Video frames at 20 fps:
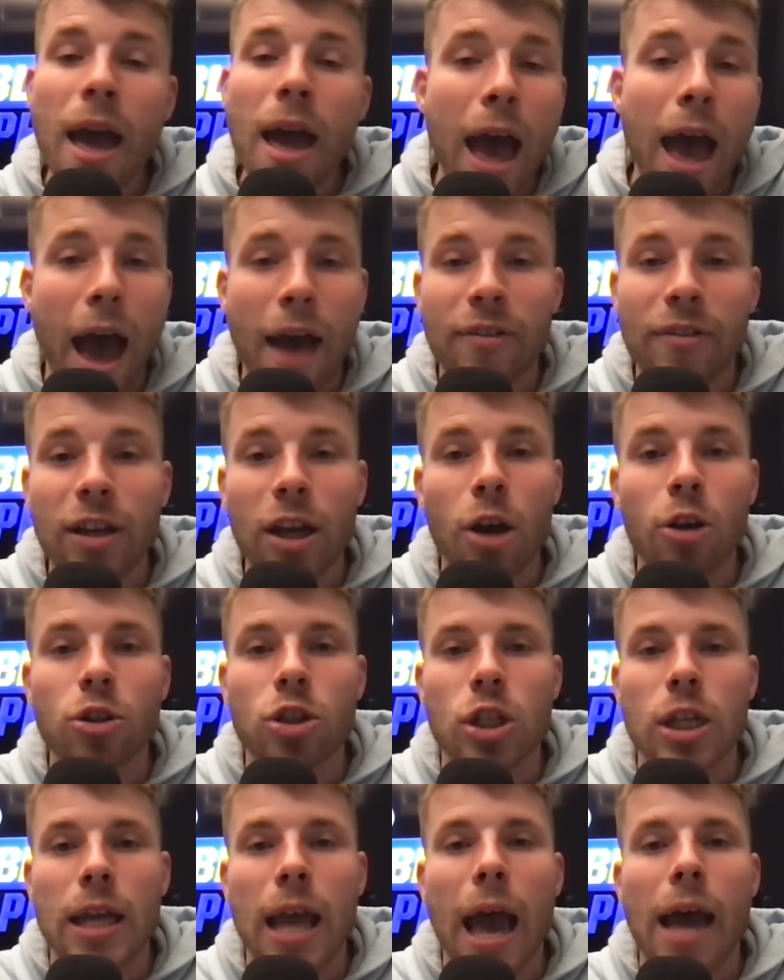Having OG
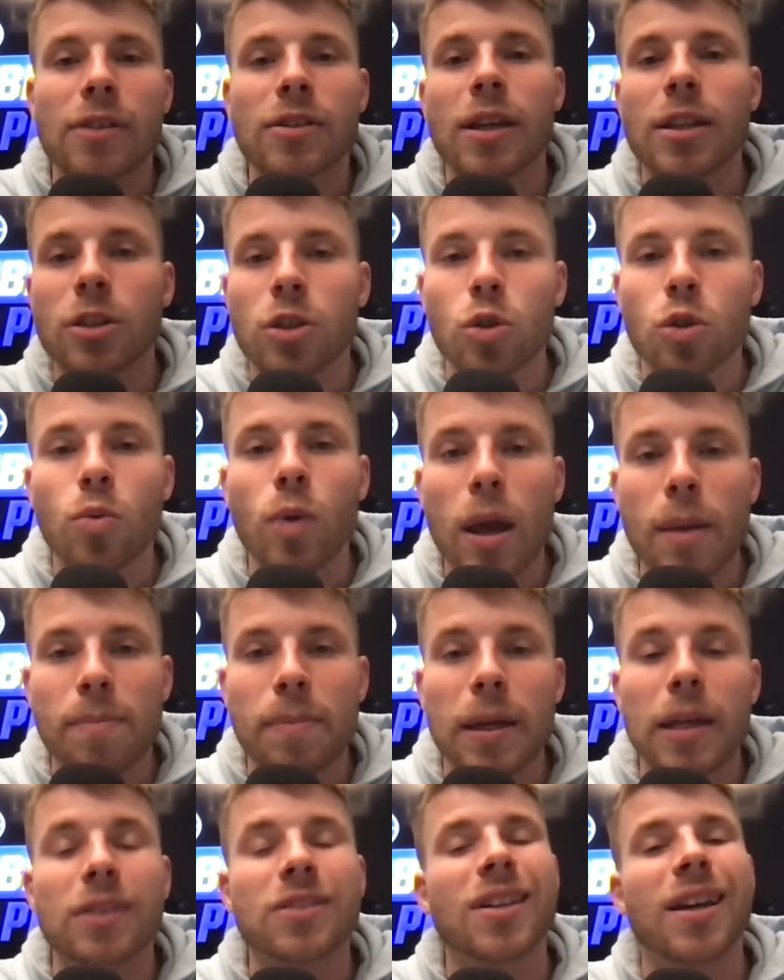as a two-way
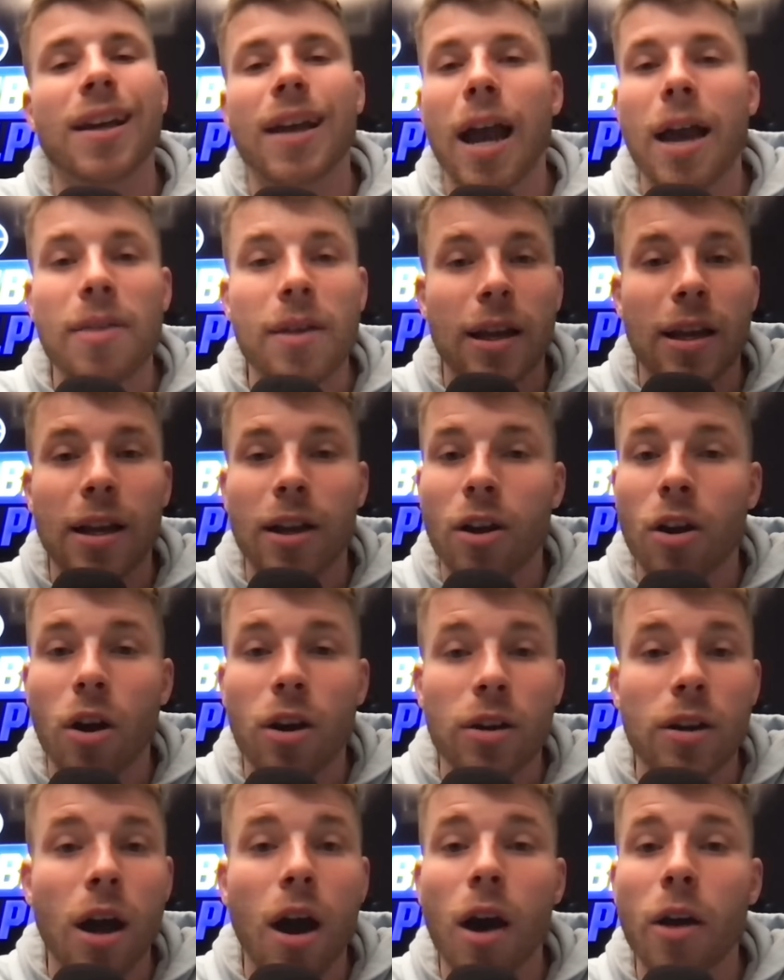piece, a guy that can
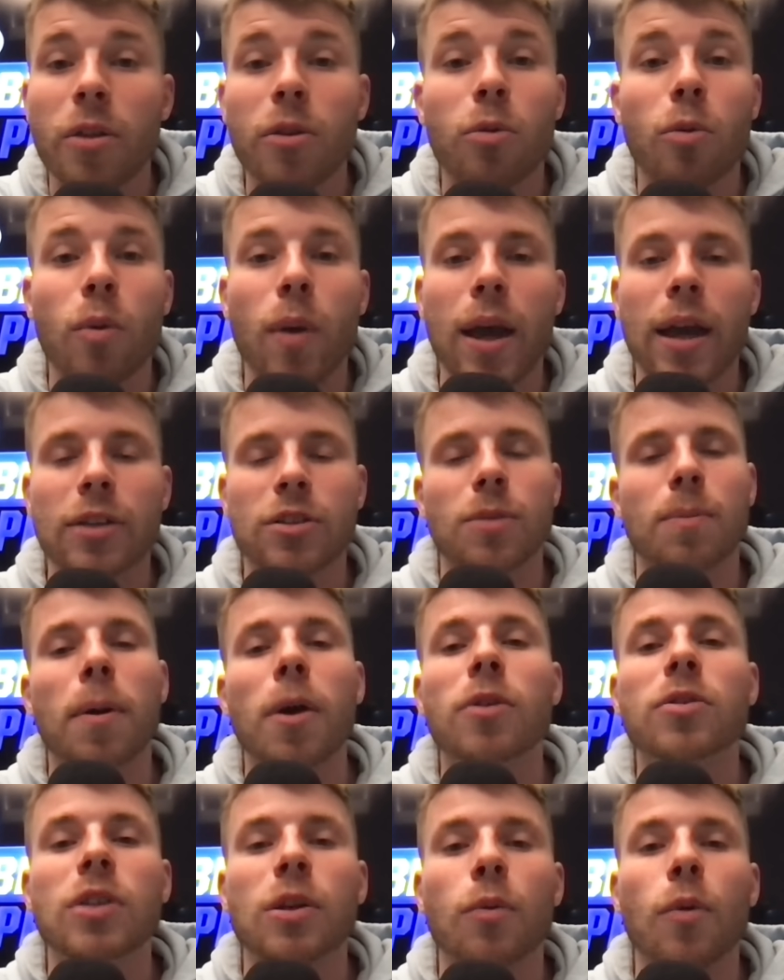guard other wings,
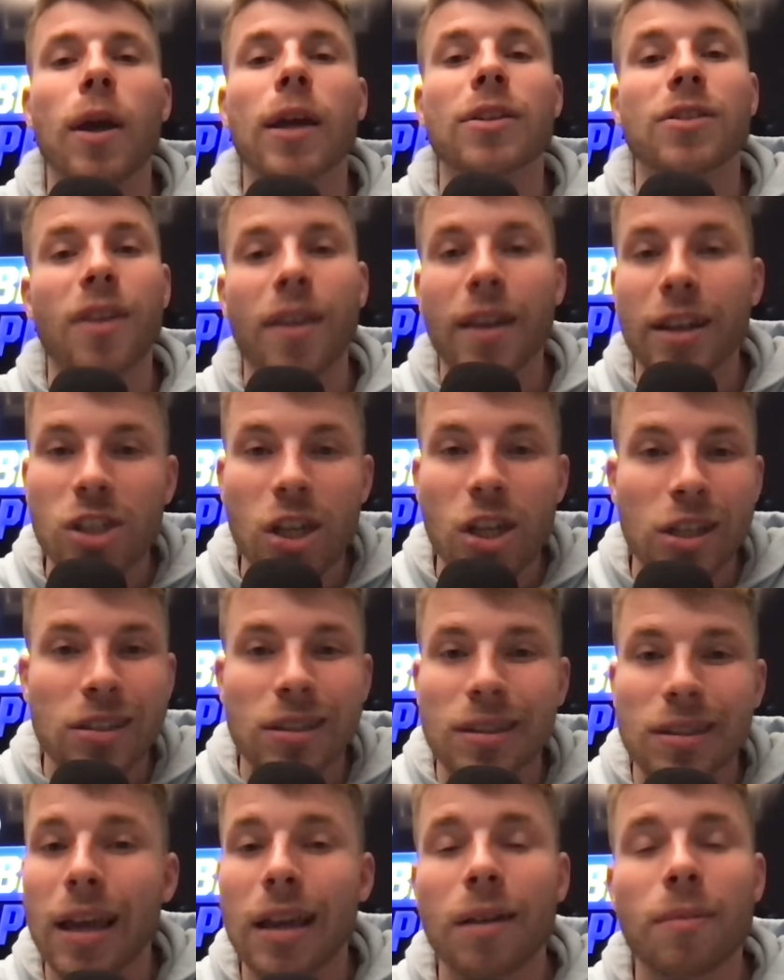opposing wings like Jason
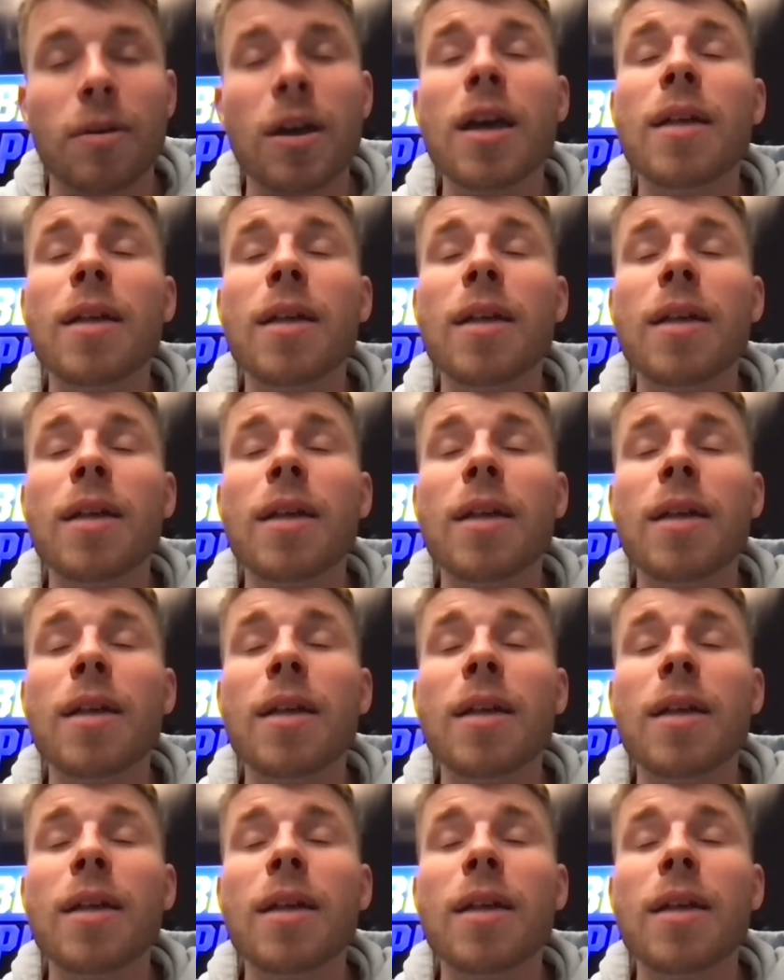Tatum,